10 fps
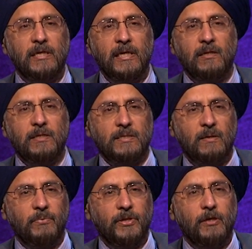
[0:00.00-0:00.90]
needle in
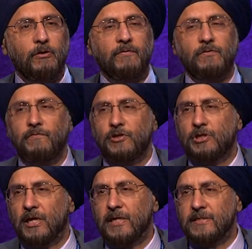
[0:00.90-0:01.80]
something, you have to
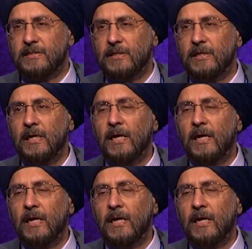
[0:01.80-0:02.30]
visualize it,